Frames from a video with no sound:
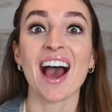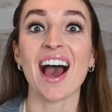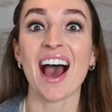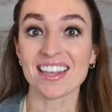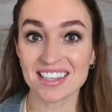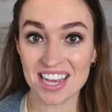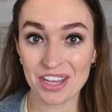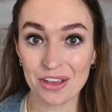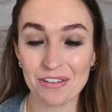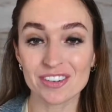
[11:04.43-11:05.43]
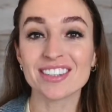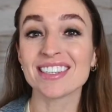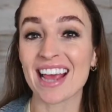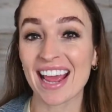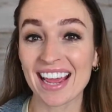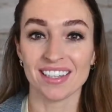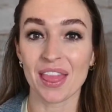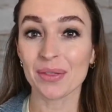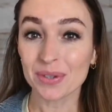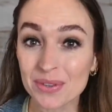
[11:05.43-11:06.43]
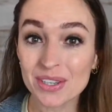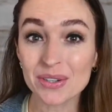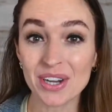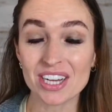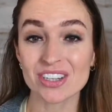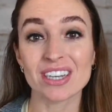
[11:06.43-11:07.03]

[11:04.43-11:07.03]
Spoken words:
as a thank you for staying through the duration